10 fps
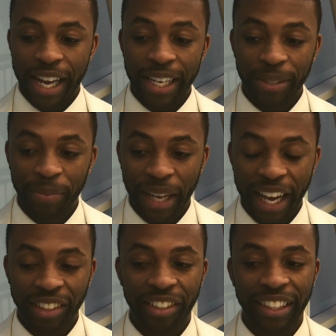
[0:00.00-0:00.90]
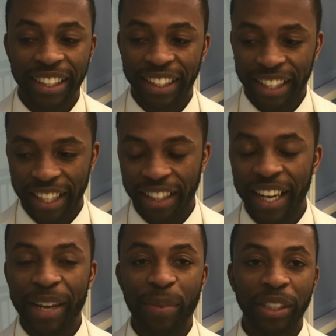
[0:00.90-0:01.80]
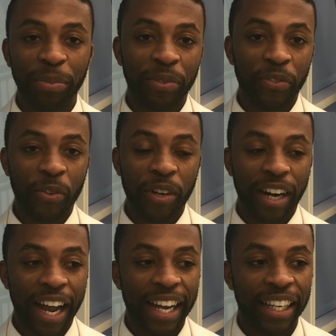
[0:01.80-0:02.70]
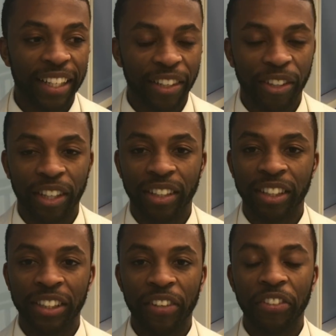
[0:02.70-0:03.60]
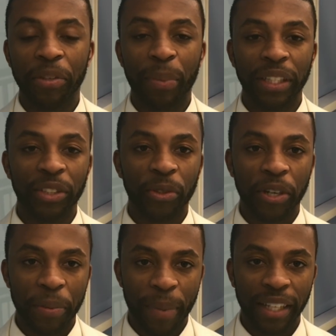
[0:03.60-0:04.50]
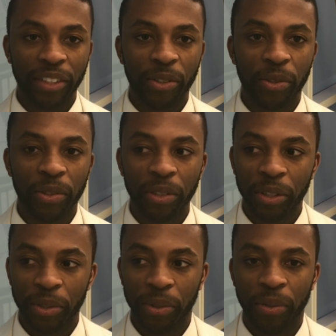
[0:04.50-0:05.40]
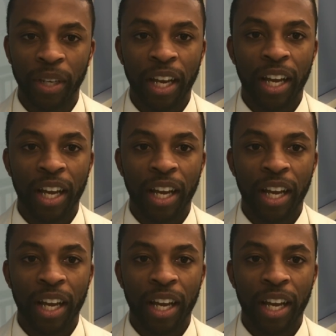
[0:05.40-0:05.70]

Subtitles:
Actually, like I mentioned before, I discovered a mentor in med school who